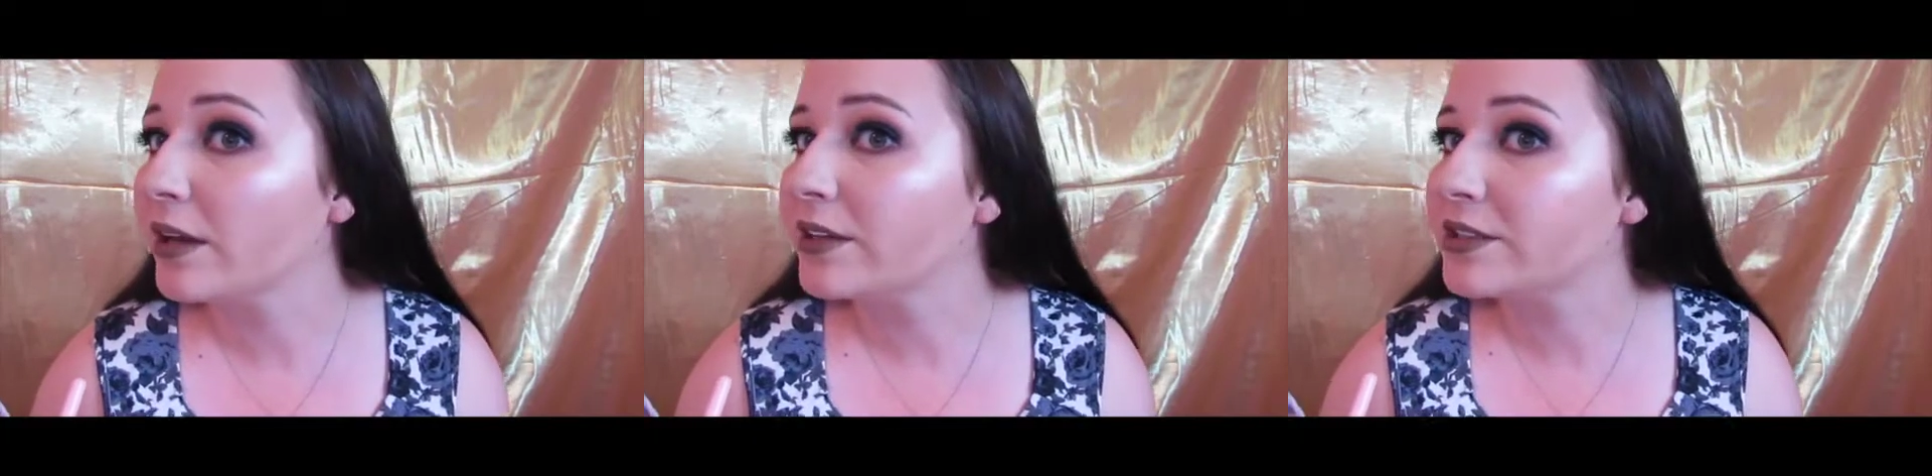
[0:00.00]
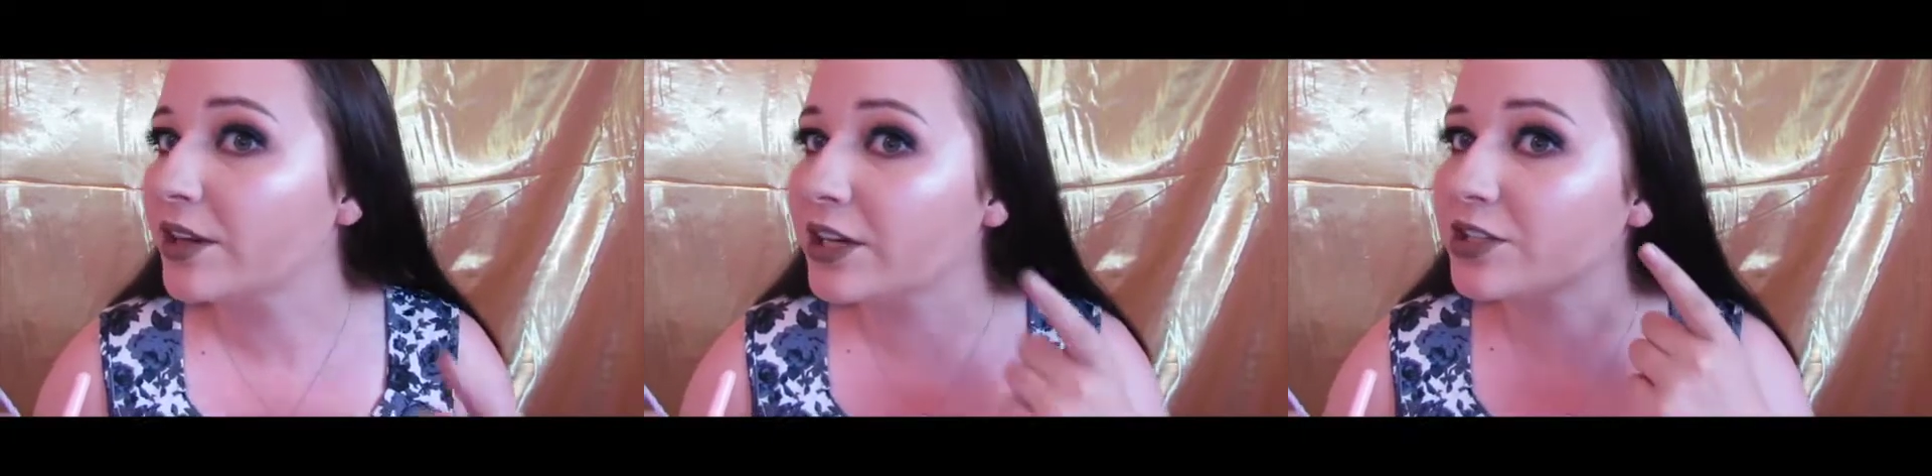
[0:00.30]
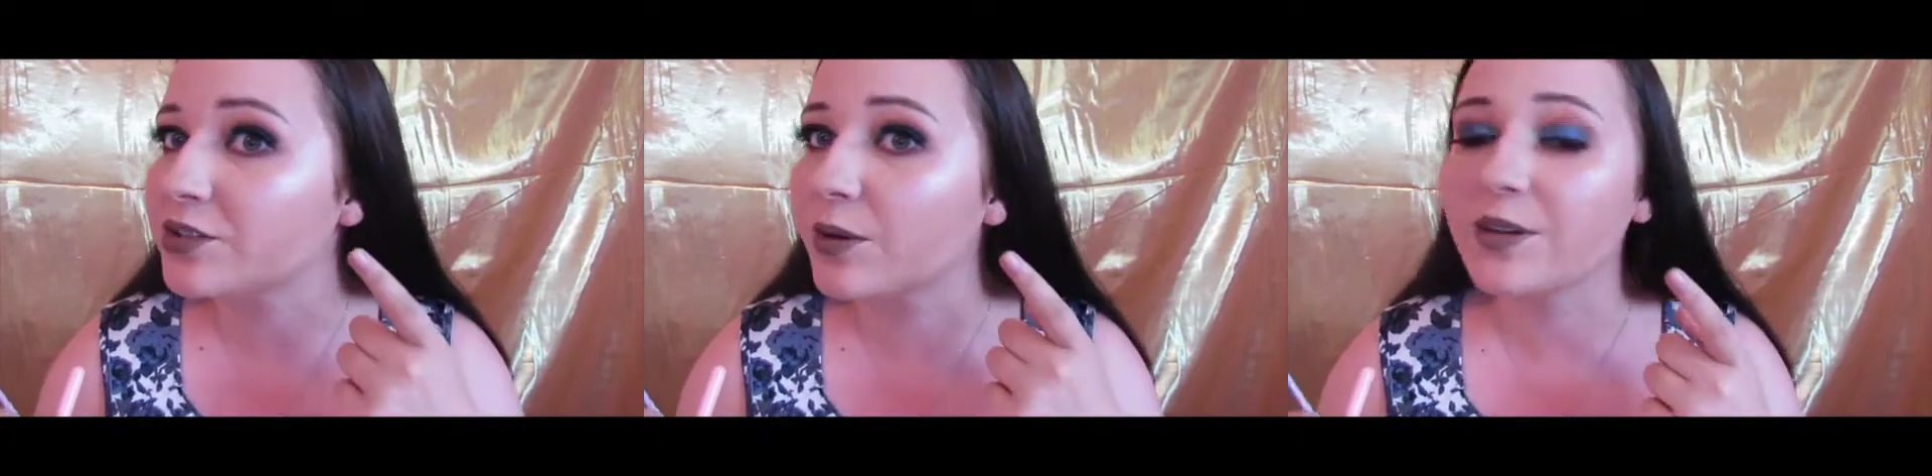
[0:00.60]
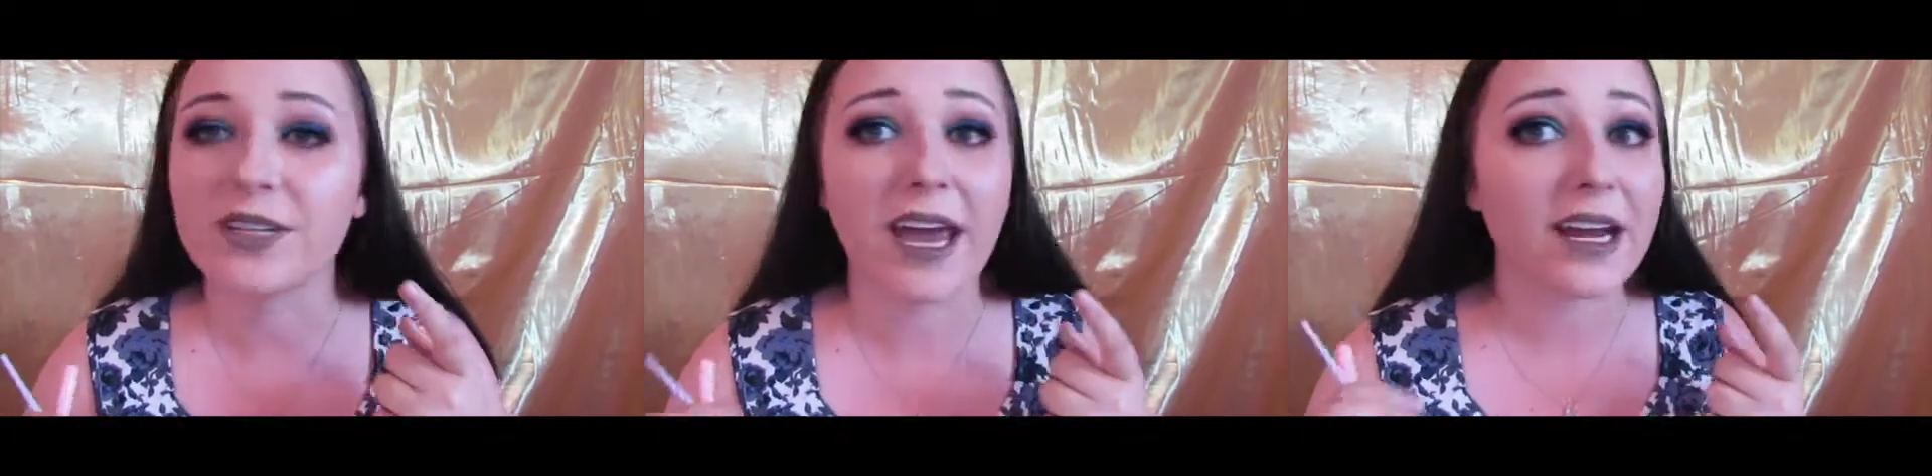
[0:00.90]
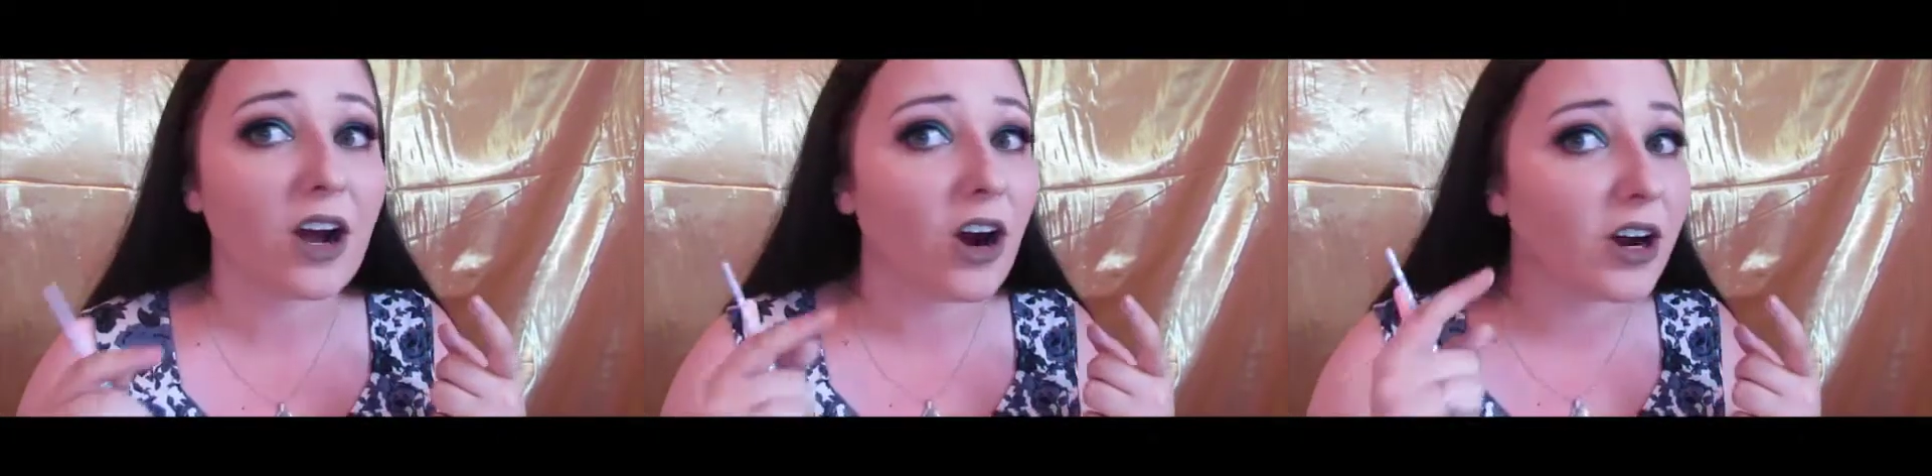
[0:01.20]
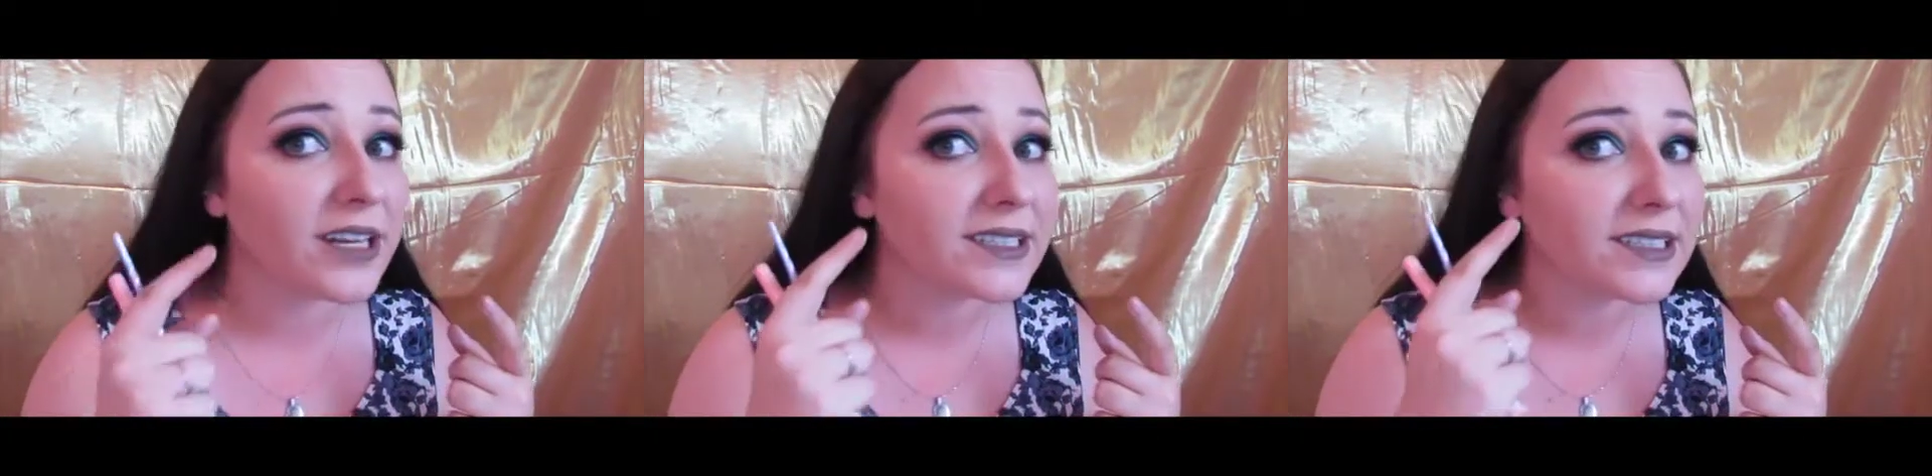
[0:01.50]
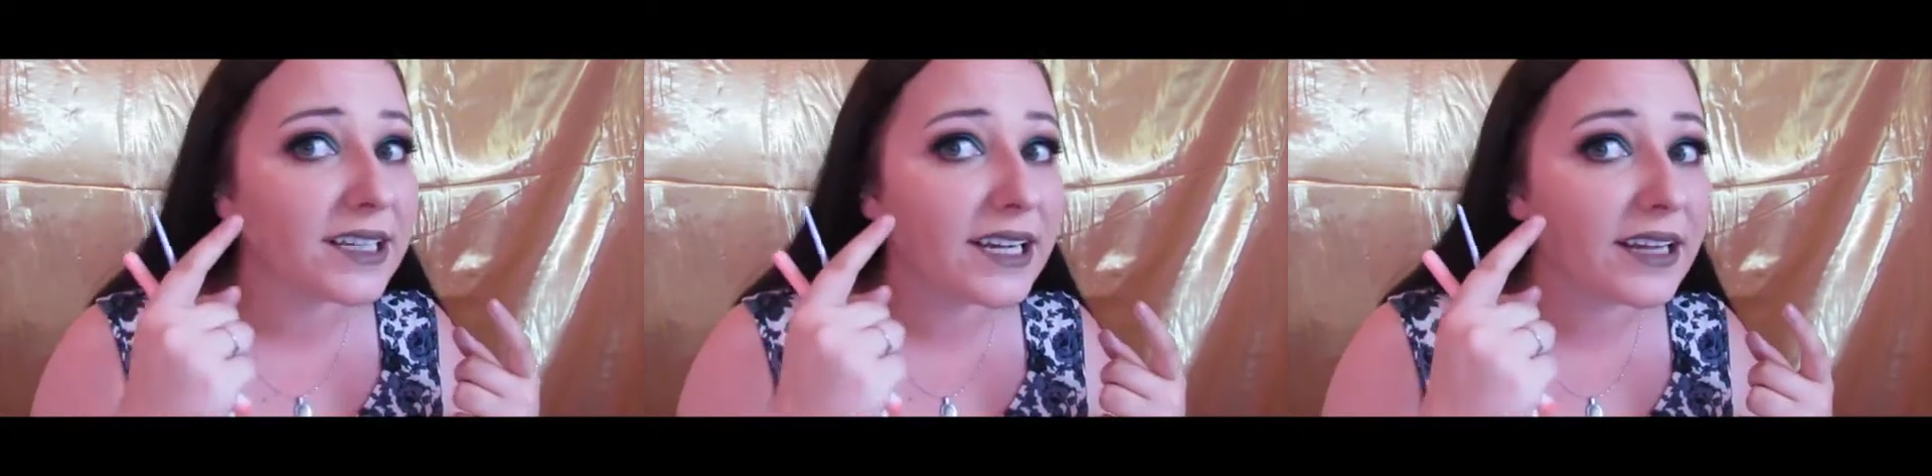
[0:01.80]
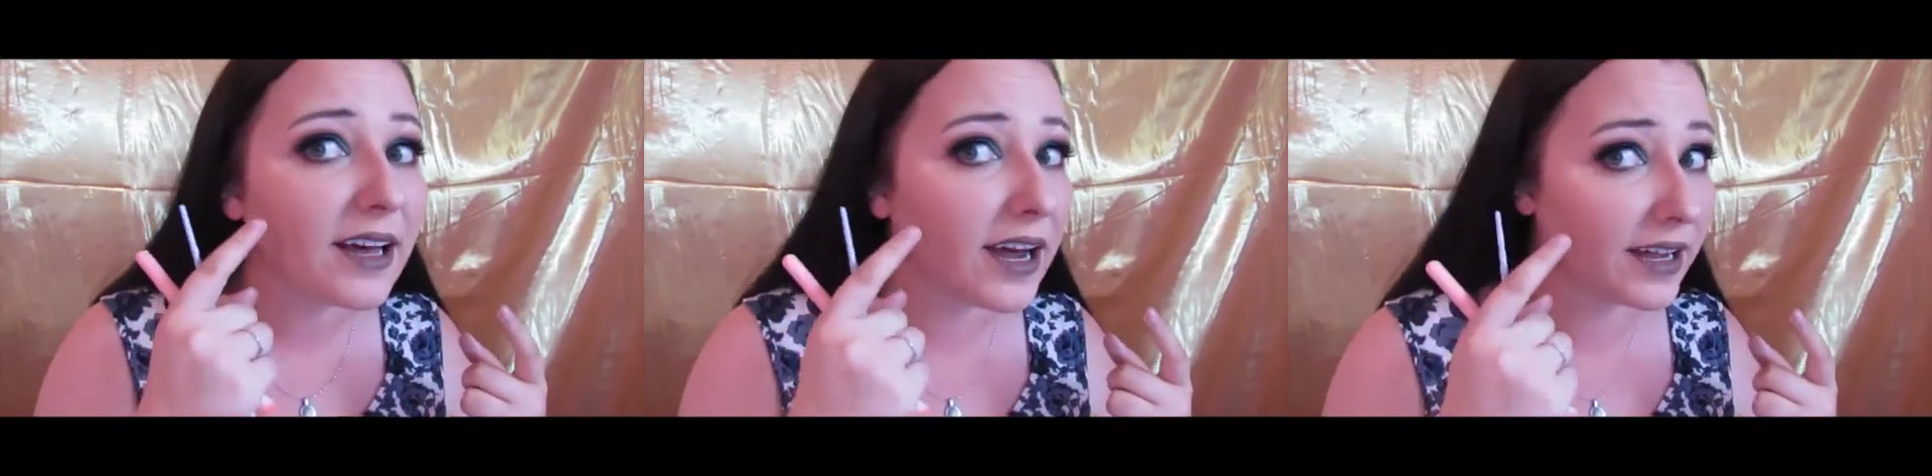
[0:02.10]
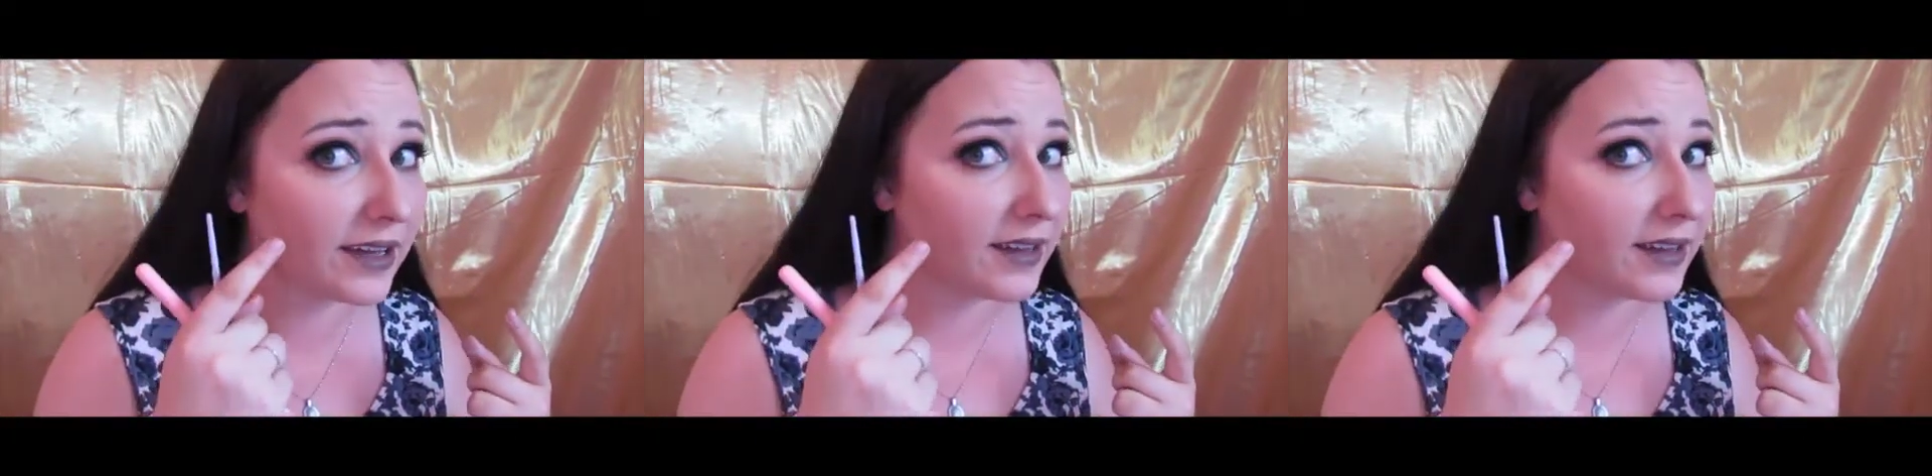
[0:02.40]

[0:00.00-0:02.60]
So here's the rosé. And honestly, like,